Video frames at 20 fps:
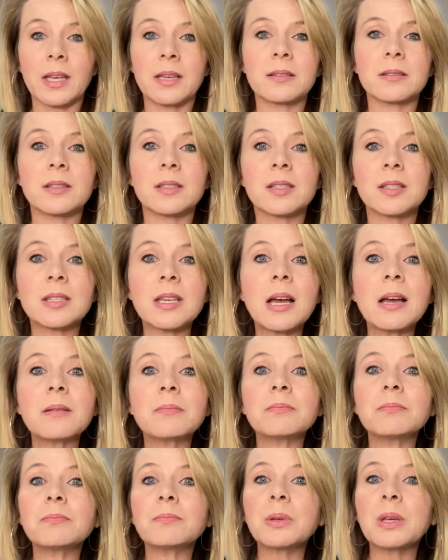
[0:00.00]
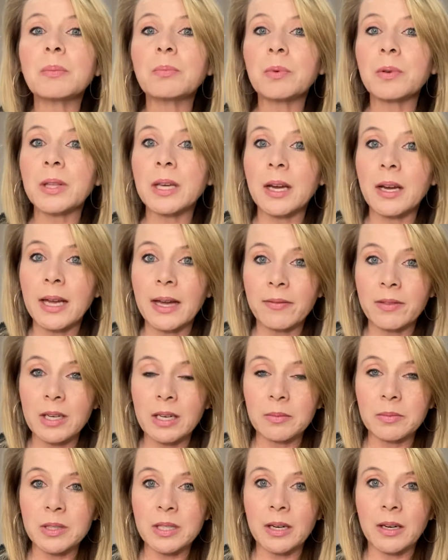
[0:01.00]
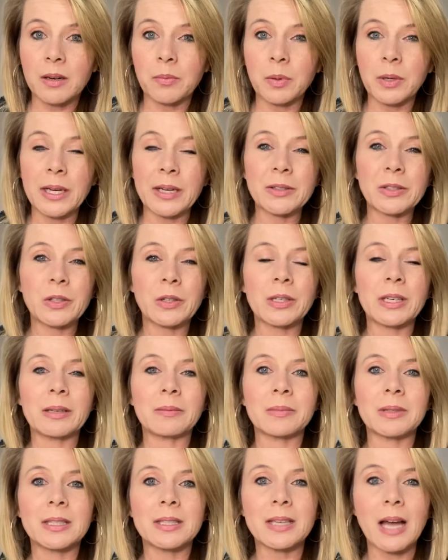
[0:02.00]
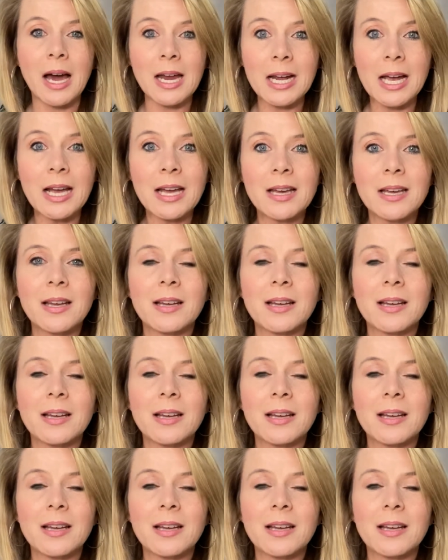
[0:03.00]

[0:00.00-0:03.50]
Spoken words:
Some people that have the name Sarah pronounce their name Sara,